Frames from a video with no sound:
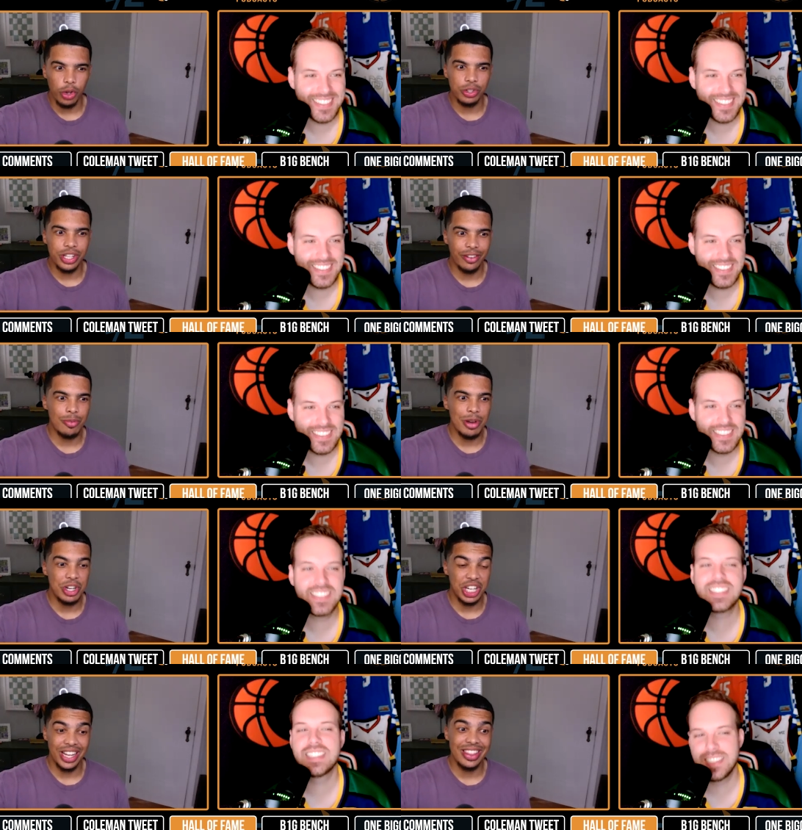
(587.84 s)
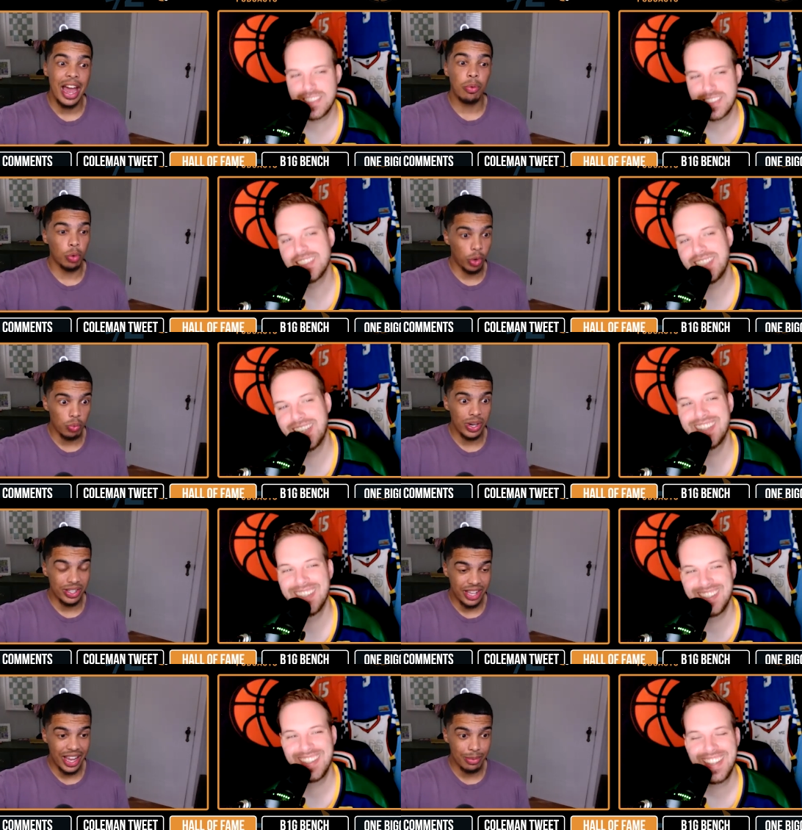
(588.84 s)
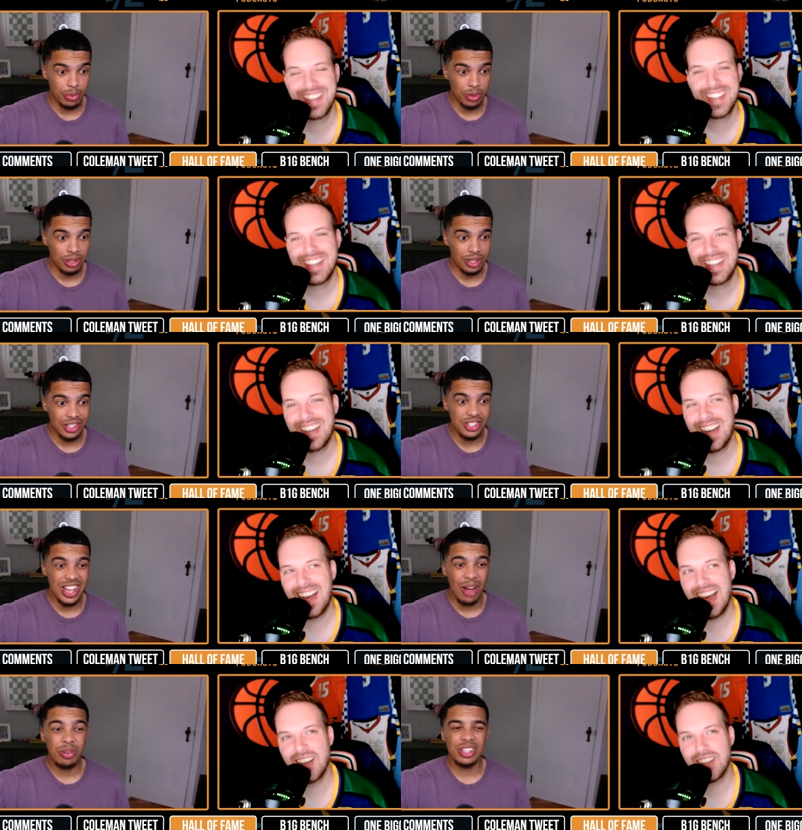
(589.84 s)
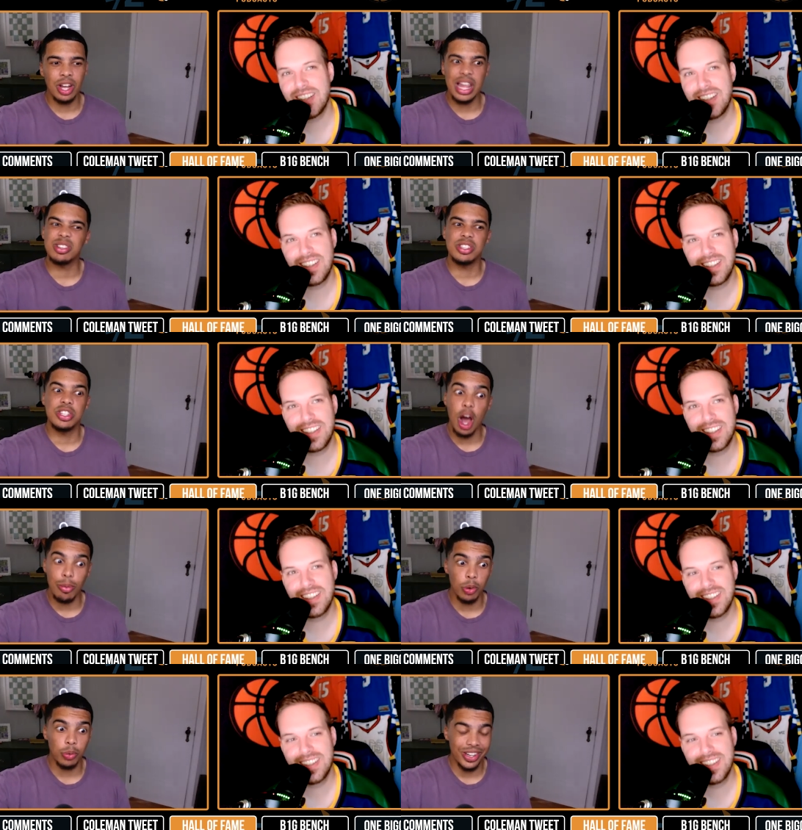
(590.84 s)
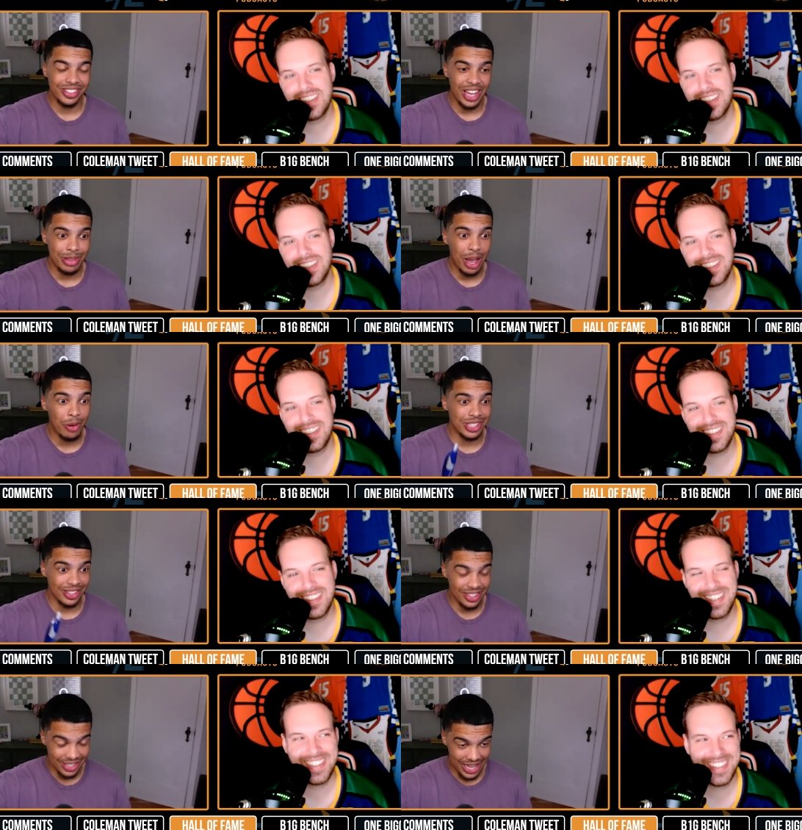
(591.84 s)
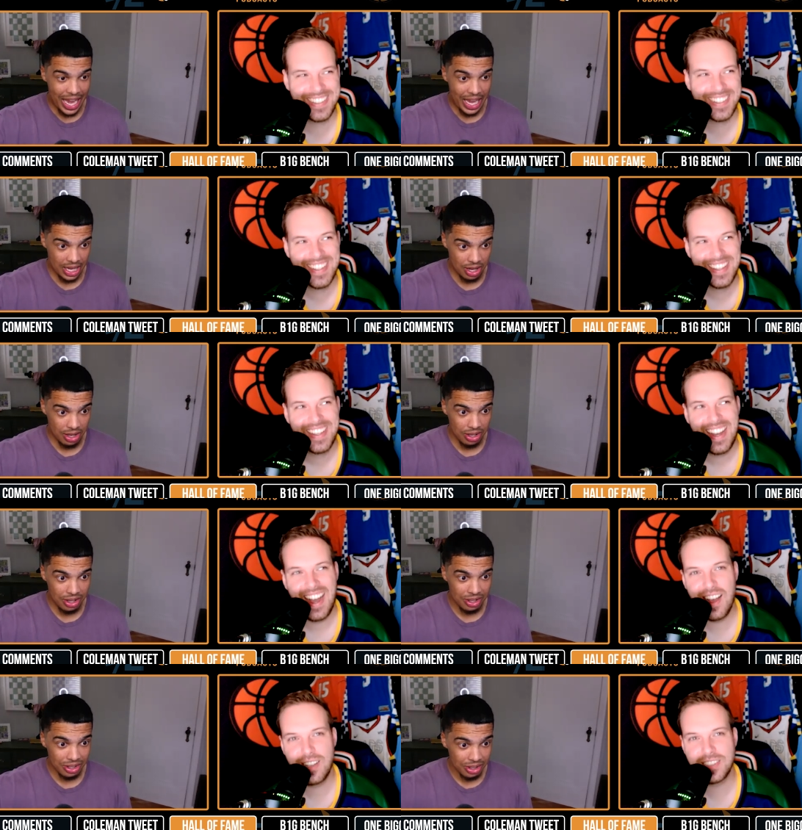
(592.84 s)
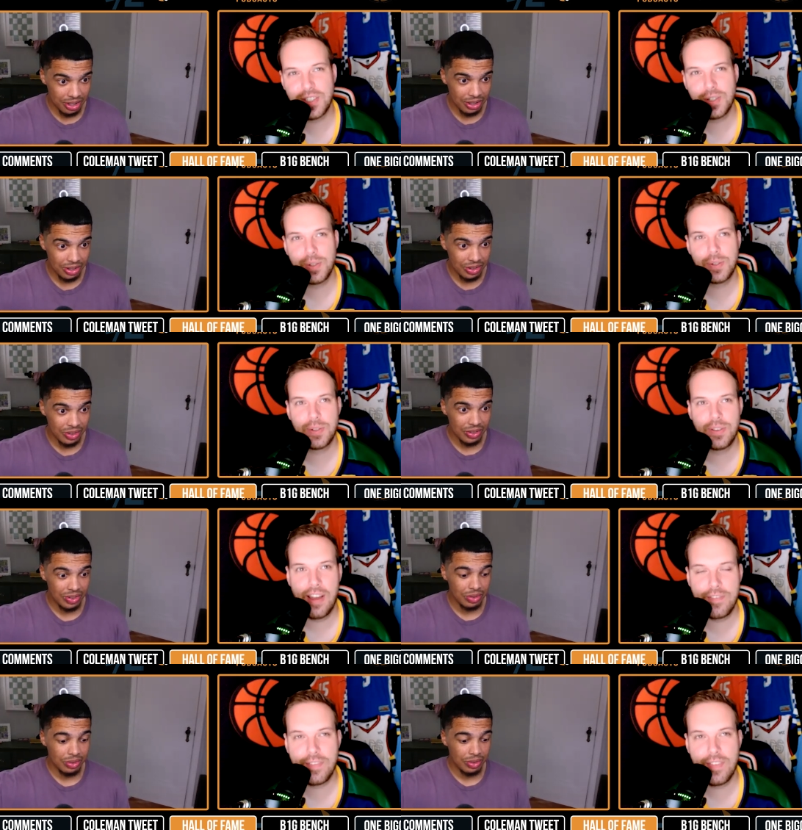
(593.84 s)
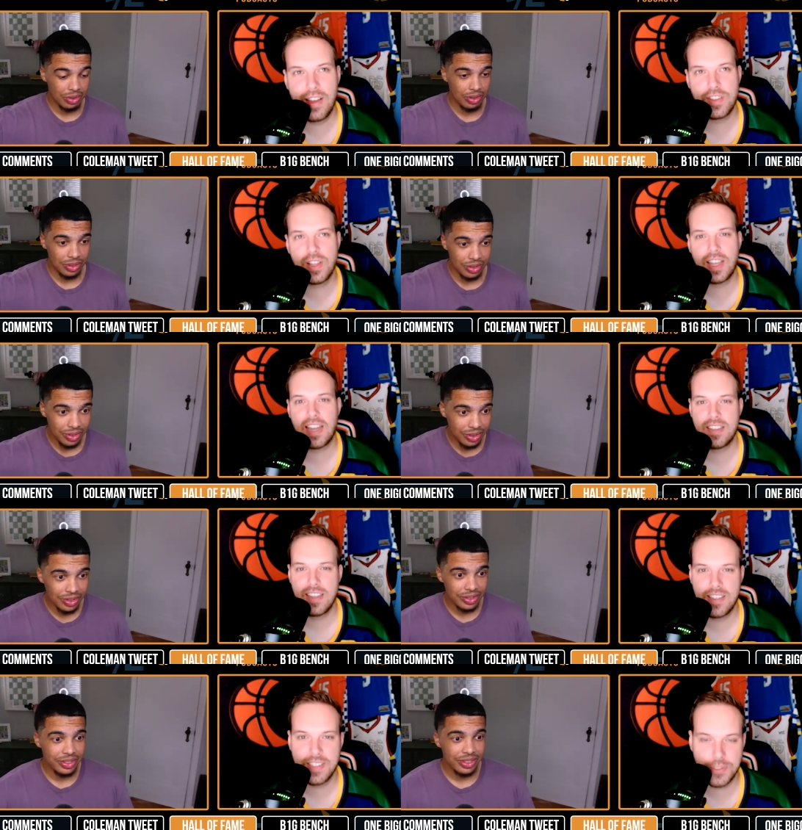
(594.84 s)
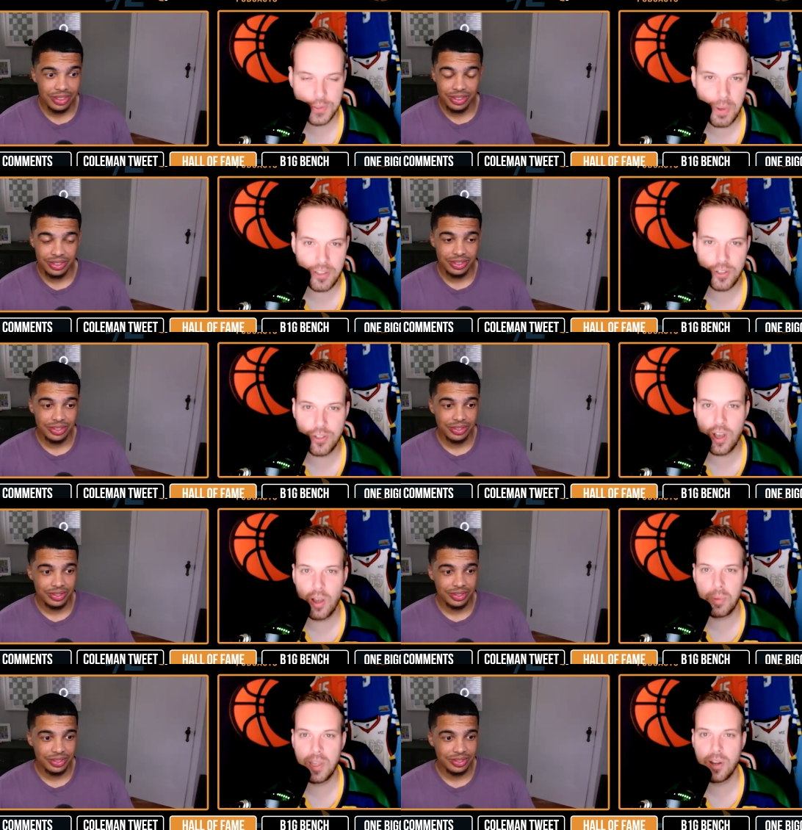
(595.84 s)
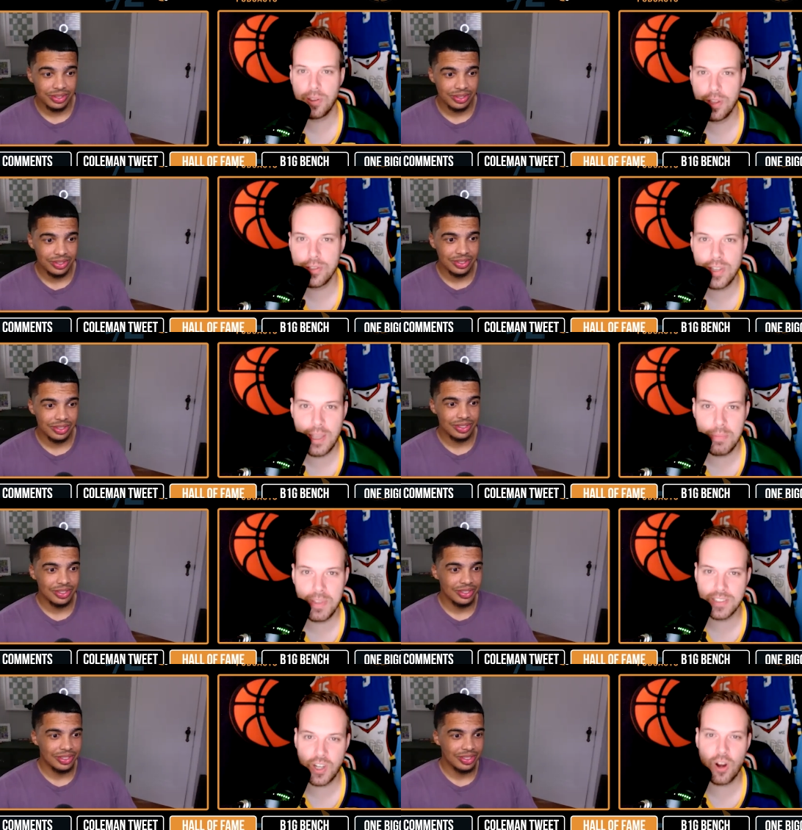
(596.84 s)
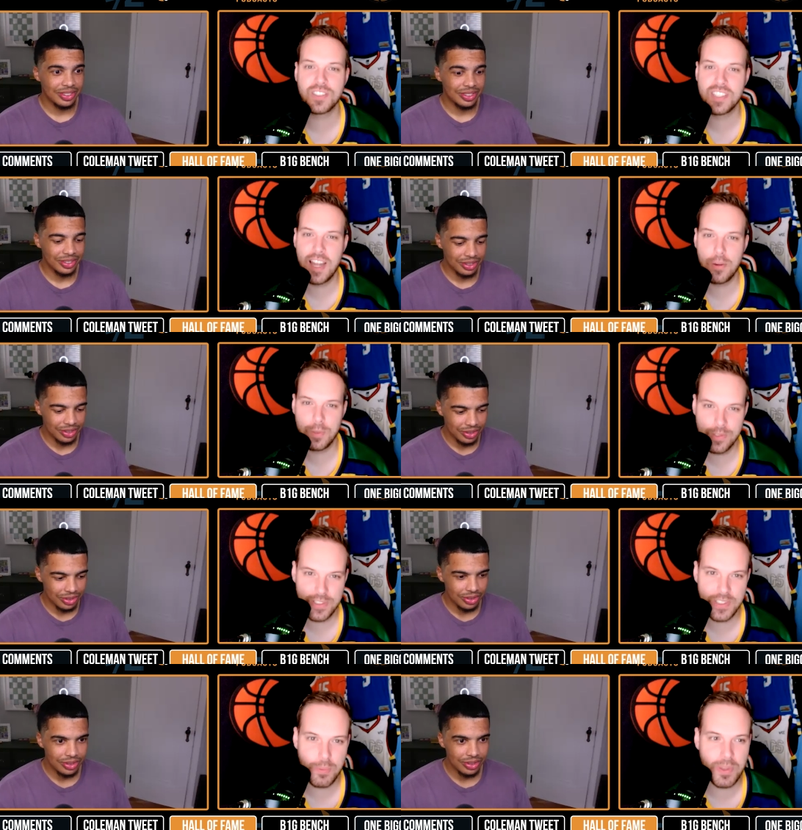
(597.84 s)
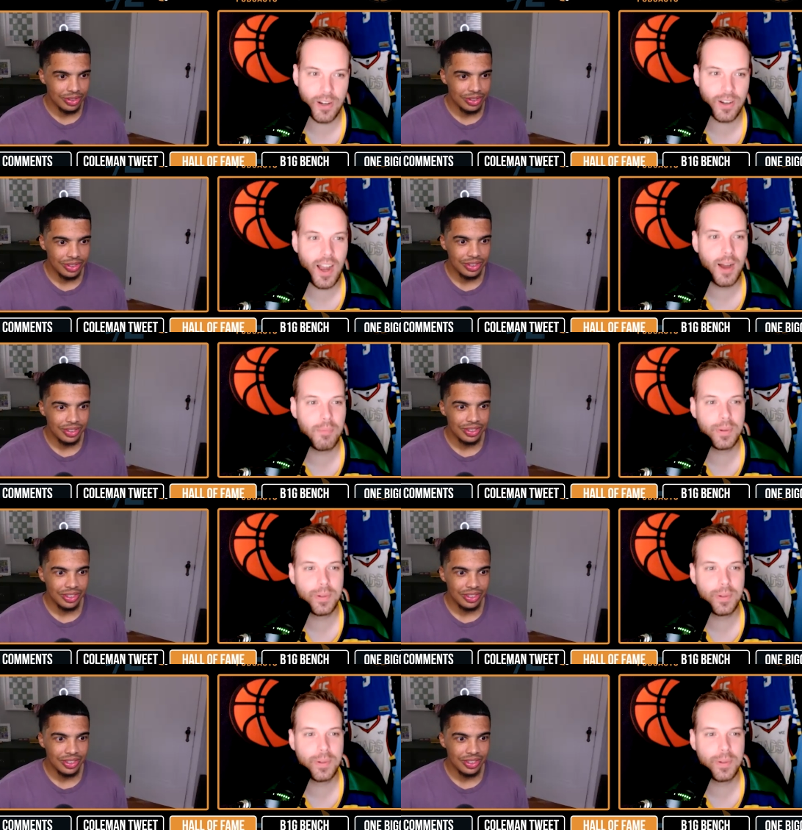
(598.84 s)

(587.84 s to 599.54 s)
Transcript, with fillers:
Speaker 1: did it for Michigan. That ruined wrist tape. That was no, that was double wrist tape. That was insane.
Speaker 2: I also I I feel like I did disrespect your dog Pierre the other day because Carsen Edwards is the Pierre comp,